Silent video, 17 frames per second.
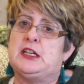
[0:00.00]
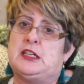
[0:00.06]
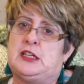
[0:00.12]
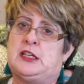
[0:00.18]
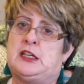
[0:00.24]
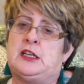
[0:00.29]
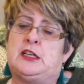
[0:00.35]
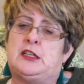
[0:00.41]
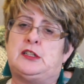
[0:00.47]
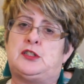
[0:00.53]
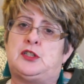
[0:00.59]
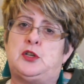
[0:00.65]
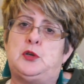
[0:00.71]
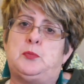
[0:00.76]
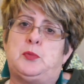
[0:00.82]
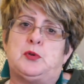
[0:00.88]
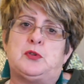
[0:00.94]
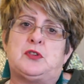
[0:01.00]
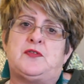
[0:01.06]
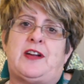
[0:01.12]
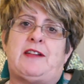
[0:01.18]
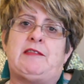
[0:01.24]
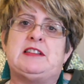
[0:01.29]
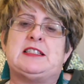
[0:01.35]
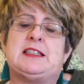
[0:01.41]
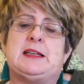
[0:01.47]
uh, two books
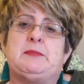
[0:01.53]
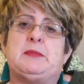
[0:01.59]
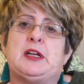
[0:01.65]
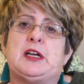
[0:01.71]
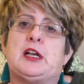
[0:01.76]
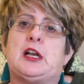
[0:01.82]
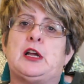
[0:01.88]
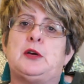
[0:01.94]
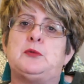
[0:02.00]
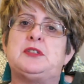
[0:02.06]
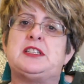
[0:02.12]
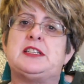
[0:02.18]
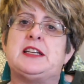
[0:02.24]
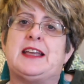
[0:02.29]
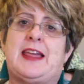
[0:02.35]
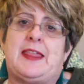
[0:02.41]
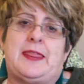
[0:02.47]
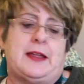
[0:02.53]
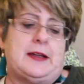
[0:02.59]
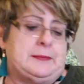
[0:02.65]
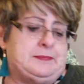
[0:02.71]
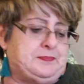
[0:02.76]
very similar close together.